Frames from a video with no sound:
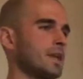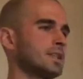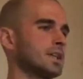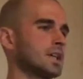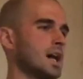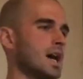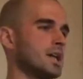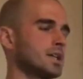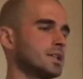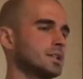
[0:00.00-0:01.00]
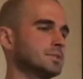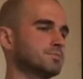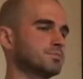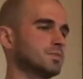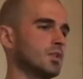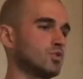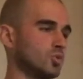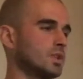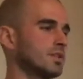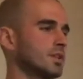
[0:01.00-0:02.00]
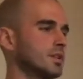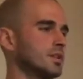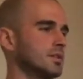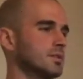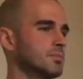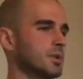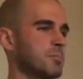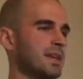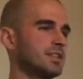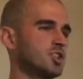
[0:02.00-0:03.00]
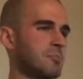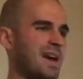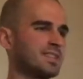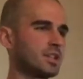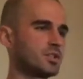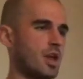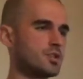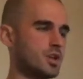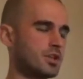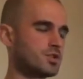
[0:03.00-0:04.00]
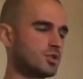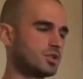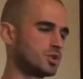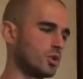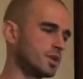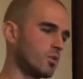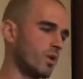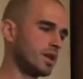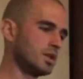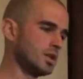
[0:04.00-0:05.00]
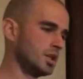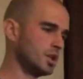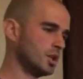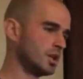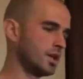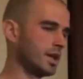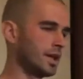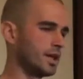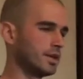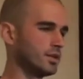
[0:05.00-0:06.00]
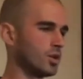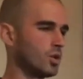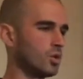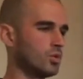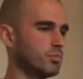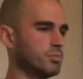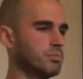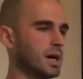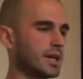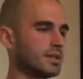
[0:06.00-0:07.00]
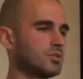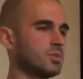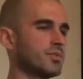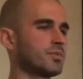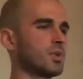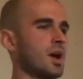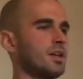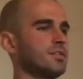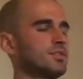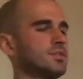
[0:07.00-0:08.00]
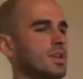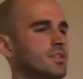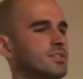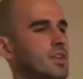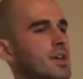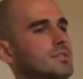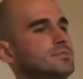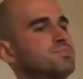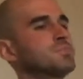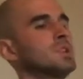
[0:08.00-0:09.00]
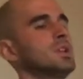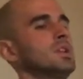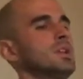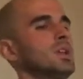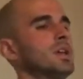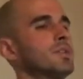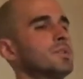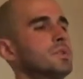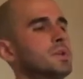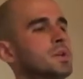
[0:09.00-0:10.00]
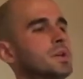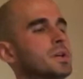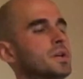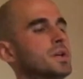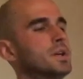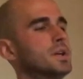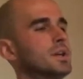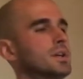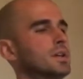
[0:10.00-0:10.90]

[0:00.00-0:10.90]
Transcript: and the guy the student he, he made a dramatic ge gesture throwing away uh, the whole bucket with rice and sand and uh,